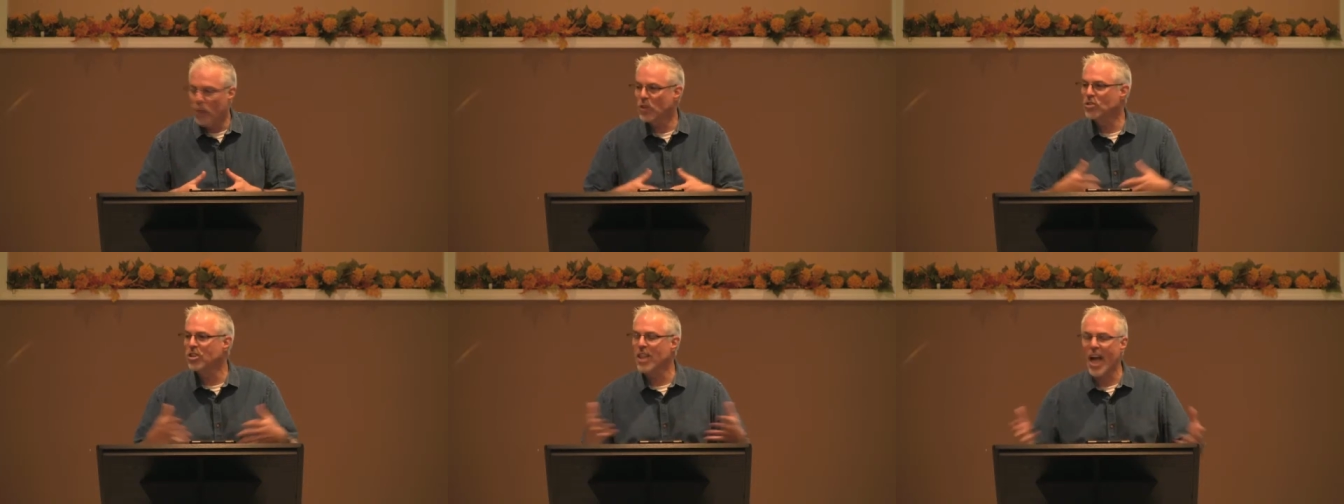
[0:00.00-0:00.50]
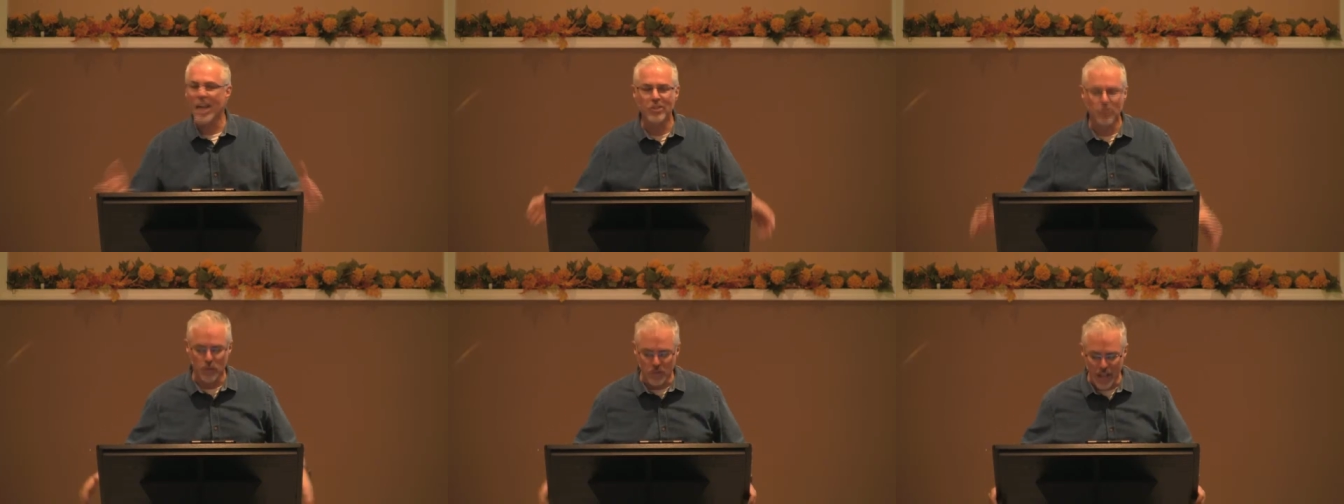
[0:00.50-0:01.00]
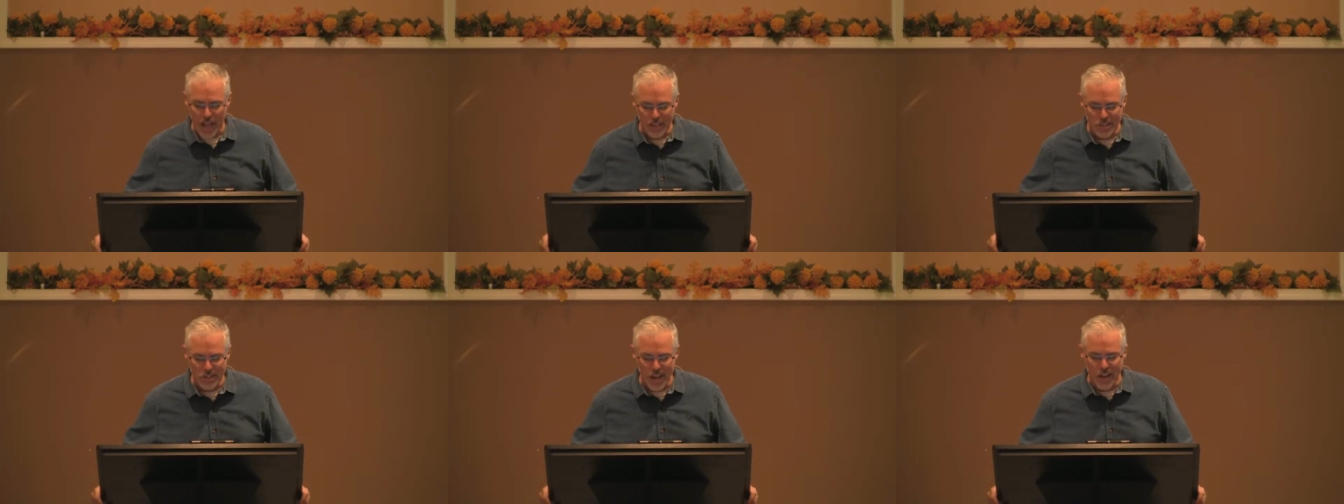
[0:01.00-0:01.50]
There's lots of flies
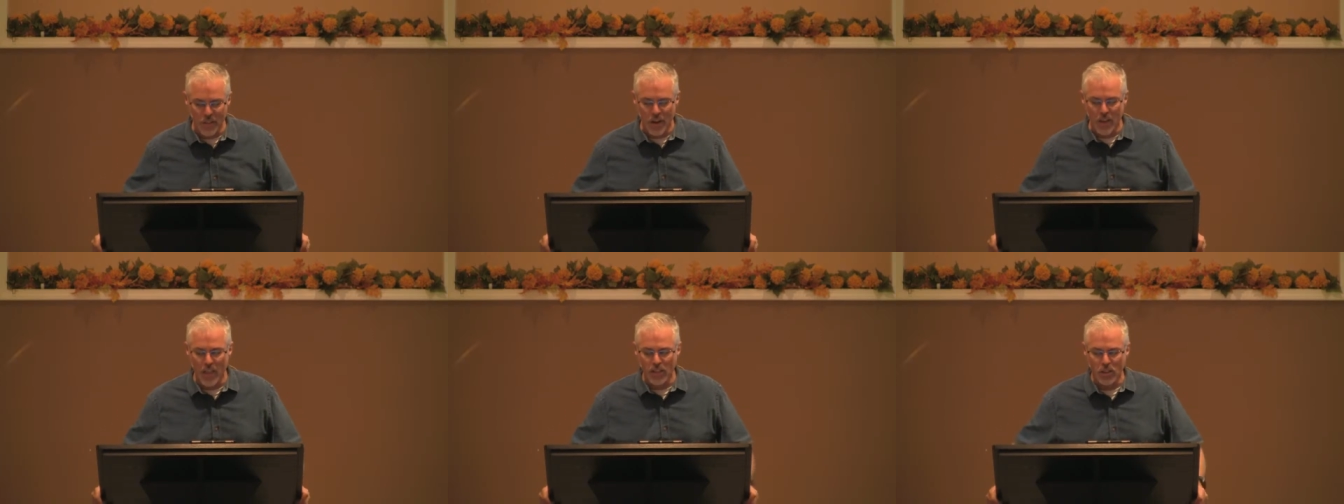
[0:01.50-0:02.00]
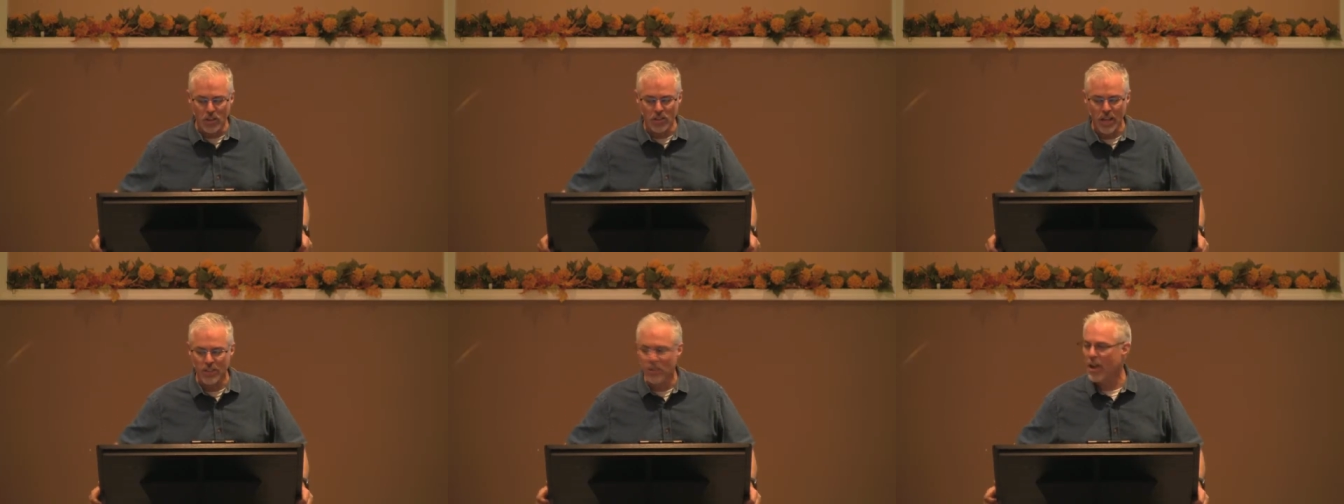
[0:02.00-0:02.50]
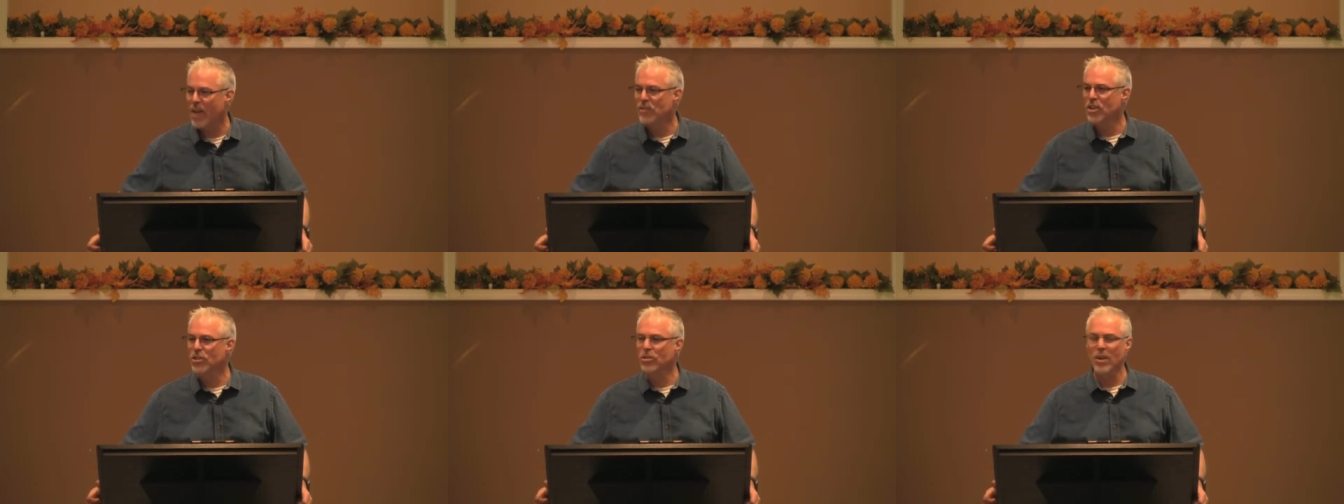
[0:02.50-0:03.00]
down there, and they look like they're
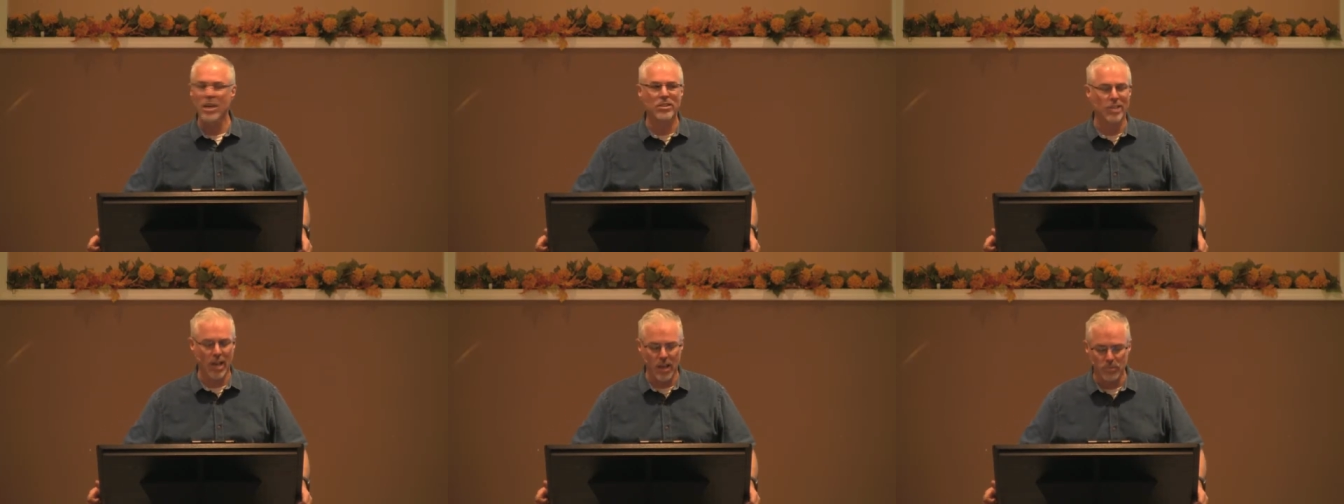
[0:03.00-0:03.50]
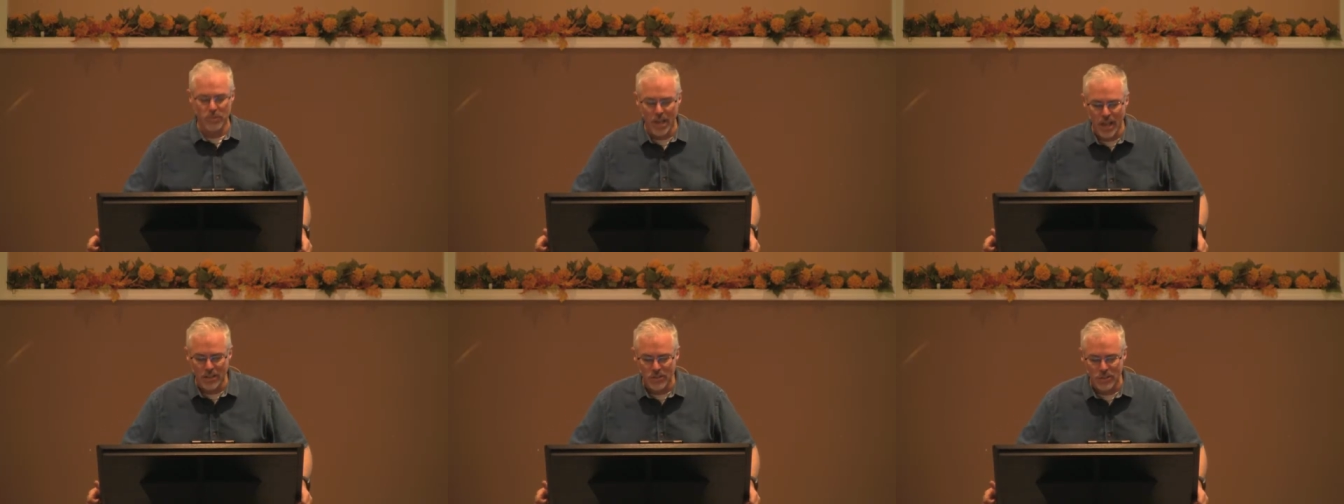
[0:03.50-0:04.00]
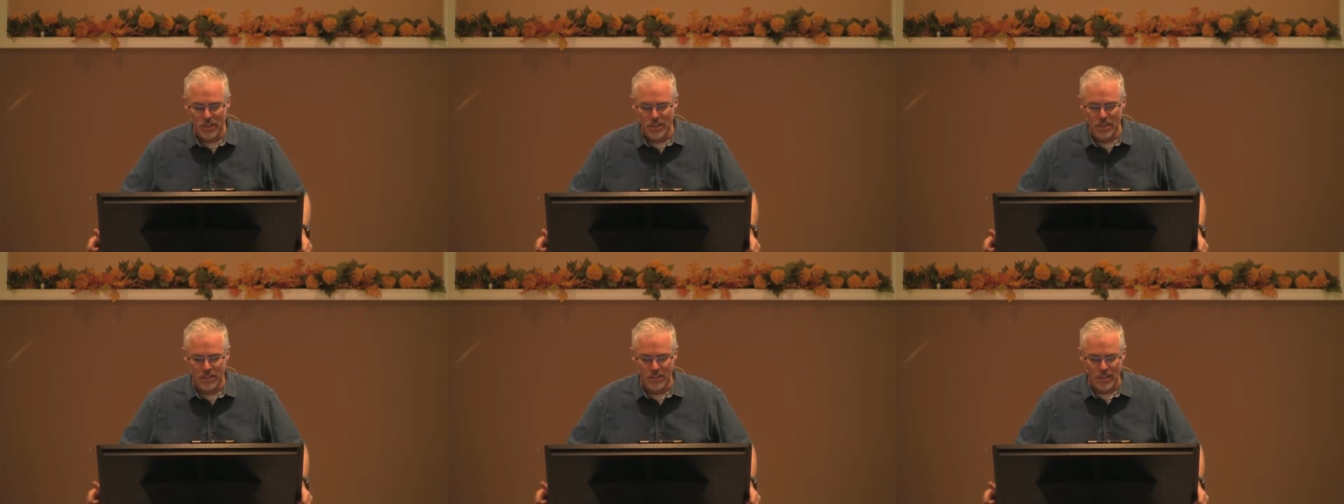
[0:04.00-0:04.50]
having a great time
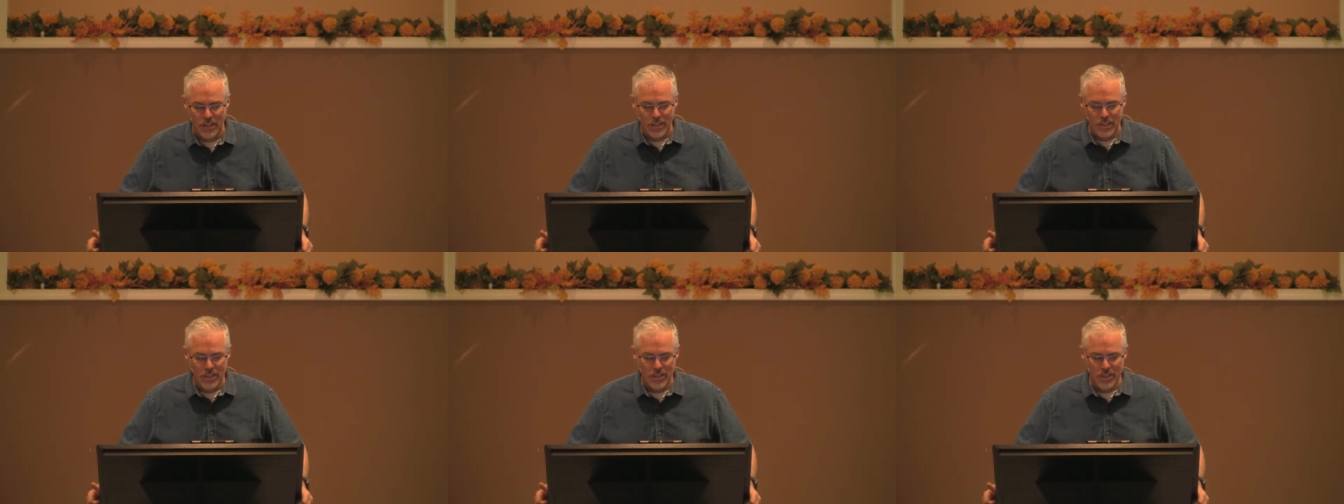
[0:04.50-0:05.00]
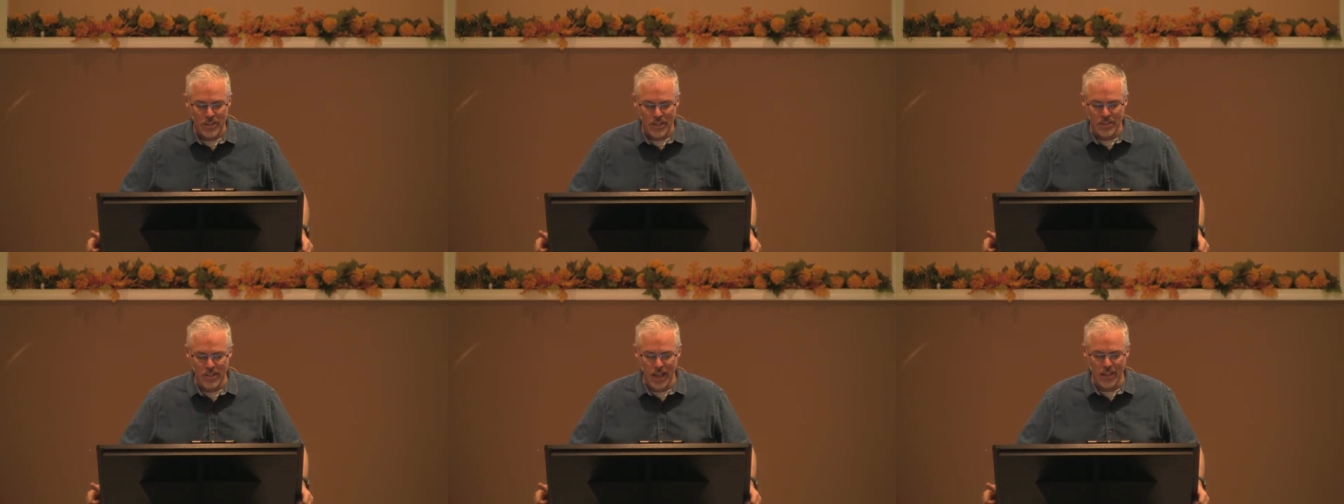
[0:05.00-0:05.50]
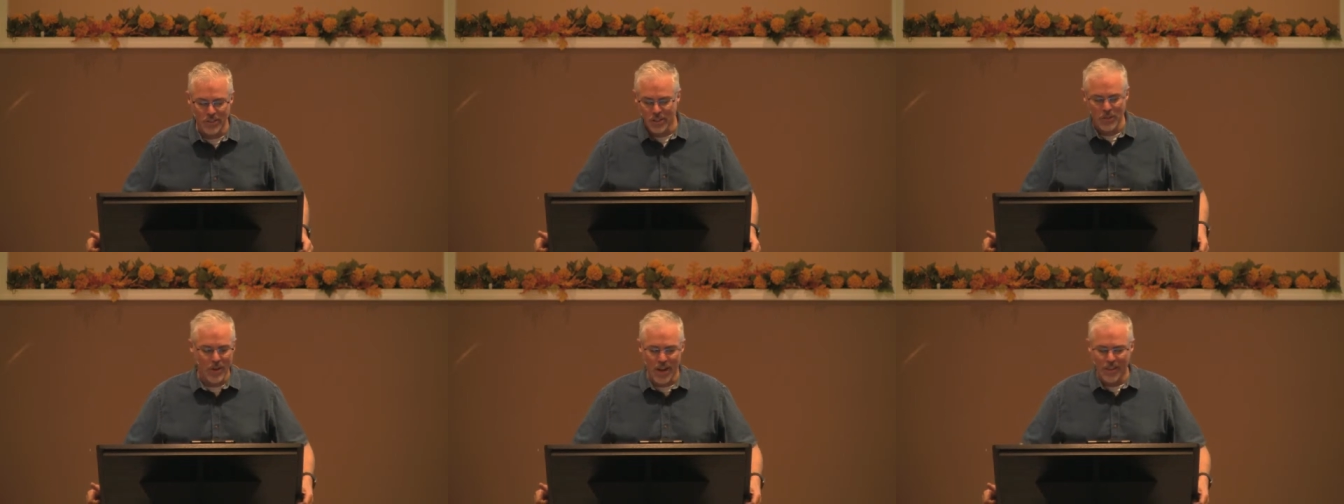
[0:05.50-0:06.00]
dancing and, and dancing
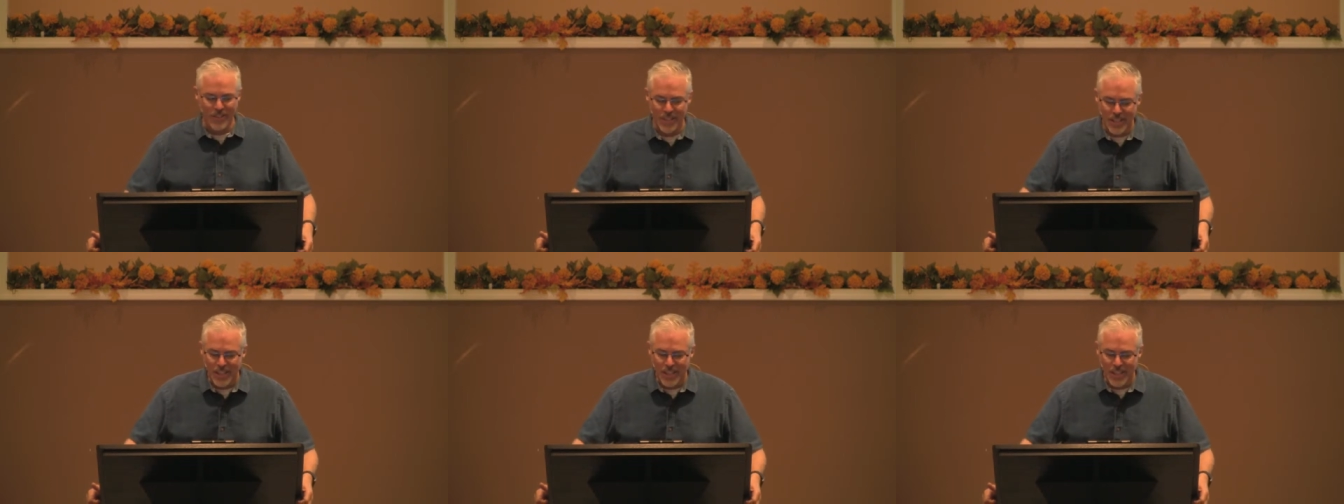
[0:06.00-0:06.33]
around.